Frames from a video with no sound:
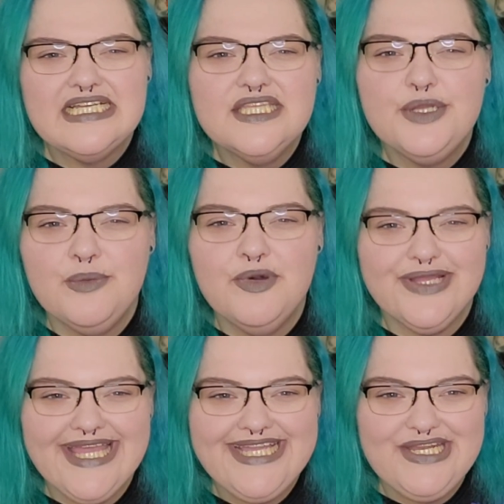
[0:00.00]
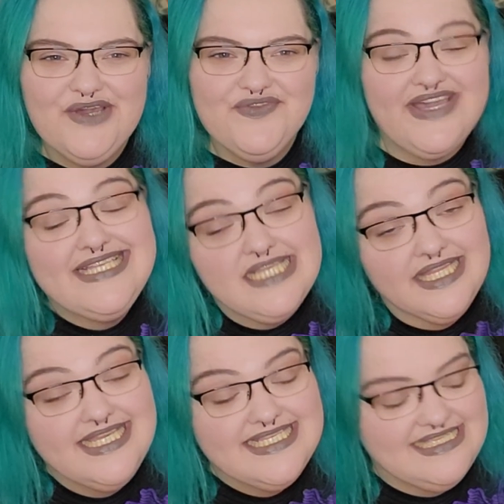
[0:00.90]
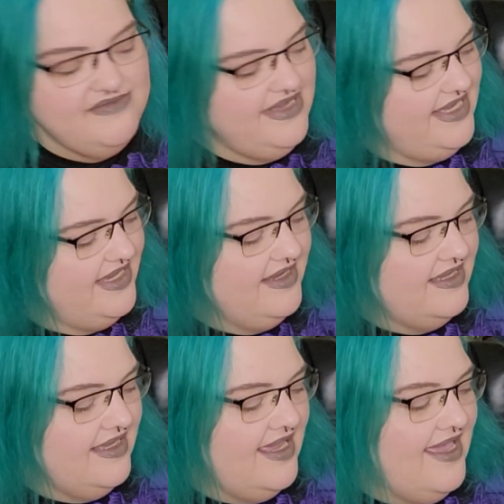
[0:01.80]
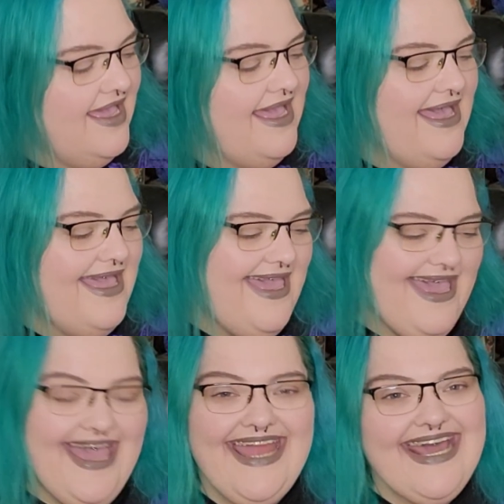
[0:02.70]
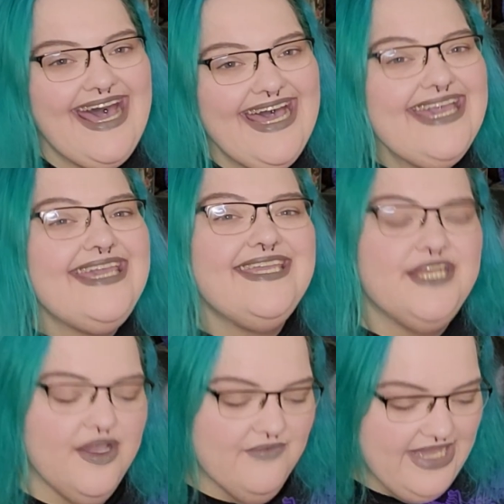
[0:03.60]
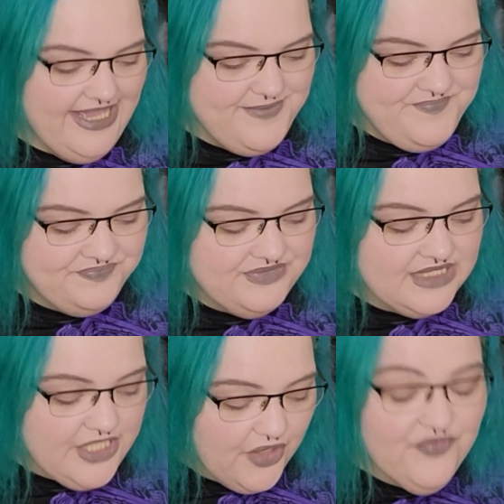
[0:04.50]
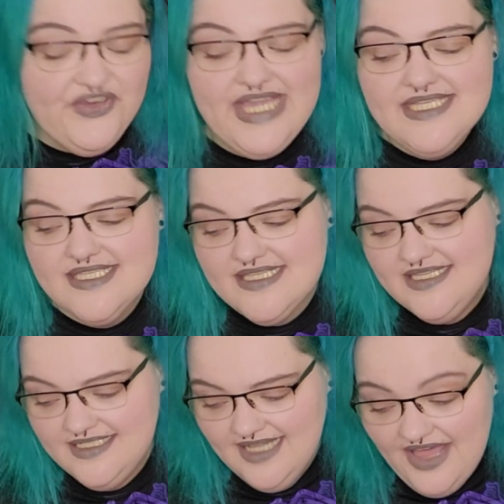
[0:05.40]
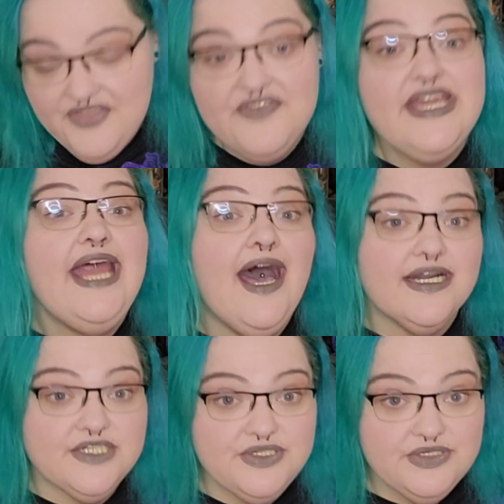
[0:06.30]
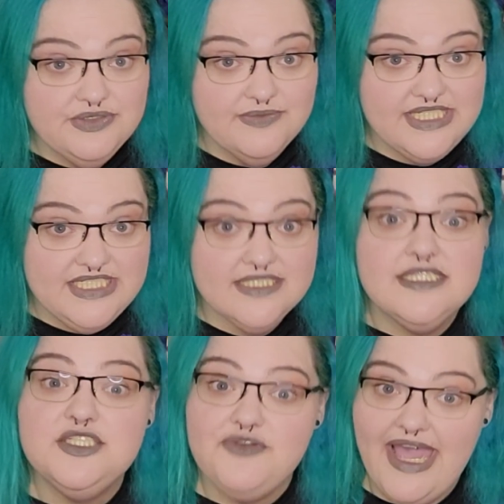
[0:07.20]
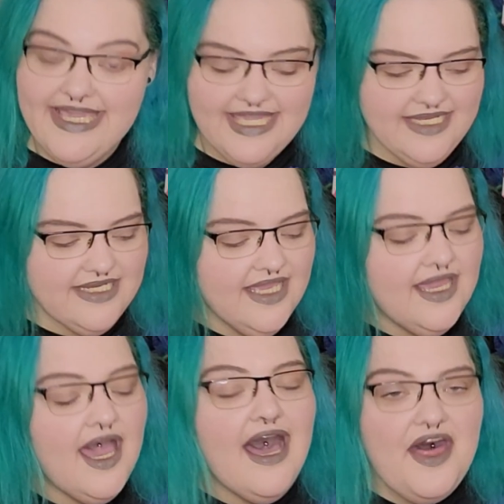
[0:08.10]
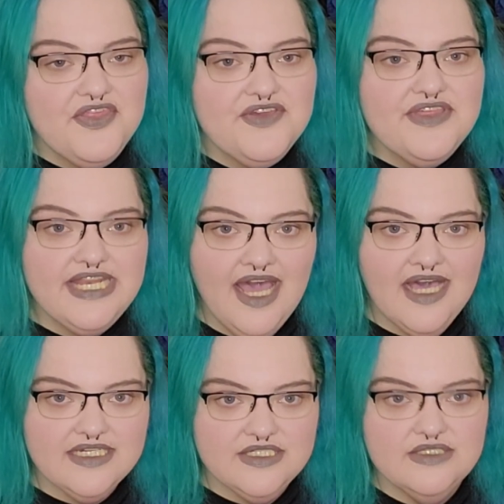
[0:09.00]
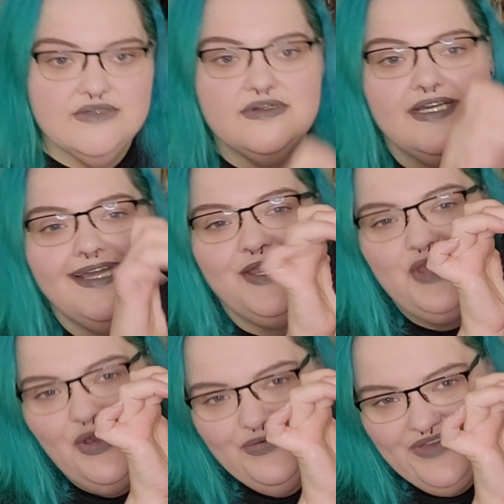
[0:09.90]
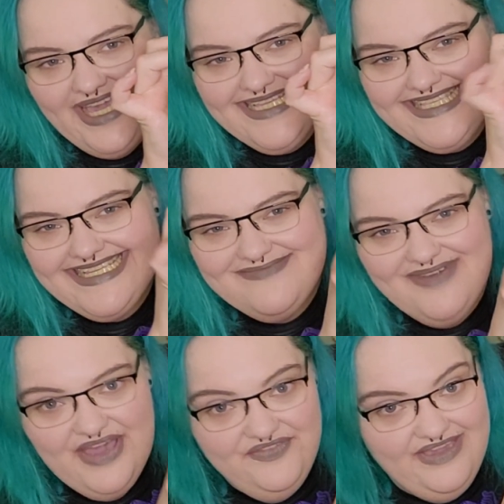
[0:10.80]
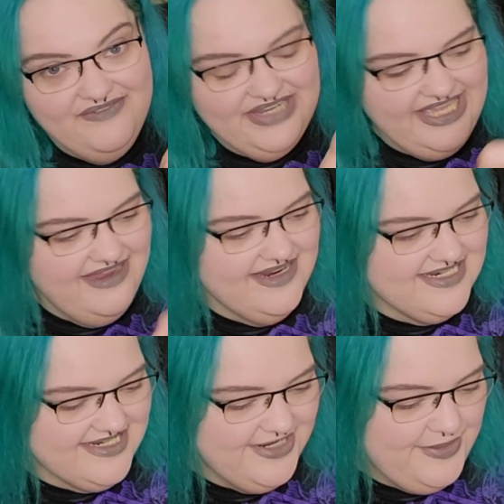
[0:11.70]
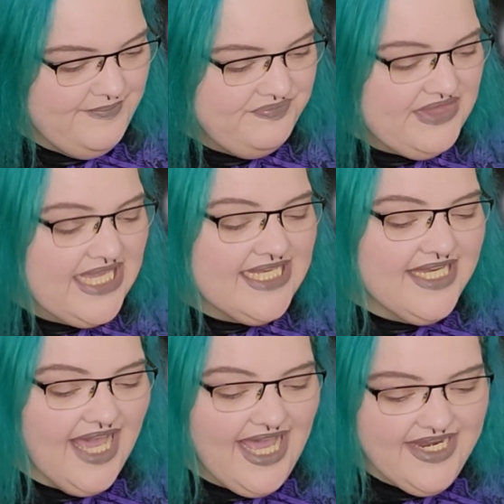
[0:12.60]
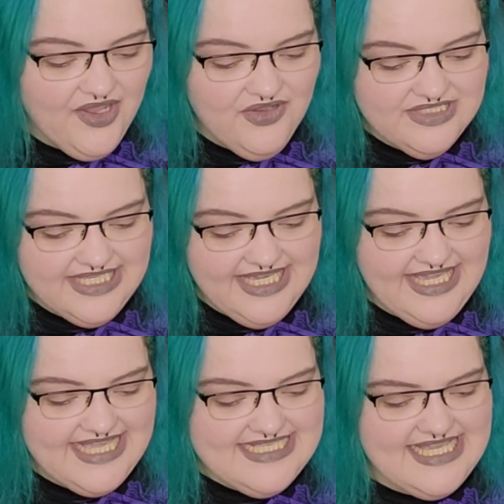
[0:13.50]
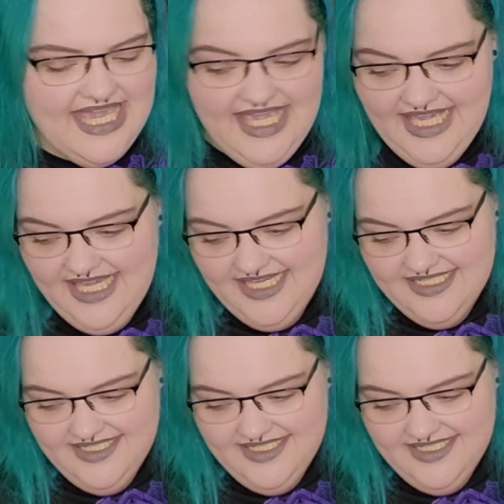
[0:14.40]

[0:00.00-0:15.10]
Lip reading: a little more like No Face, at least to me. And you know what? No Face, other than Haku, which is the dragon, other than Haku, No Face is my favorite character. Not only is he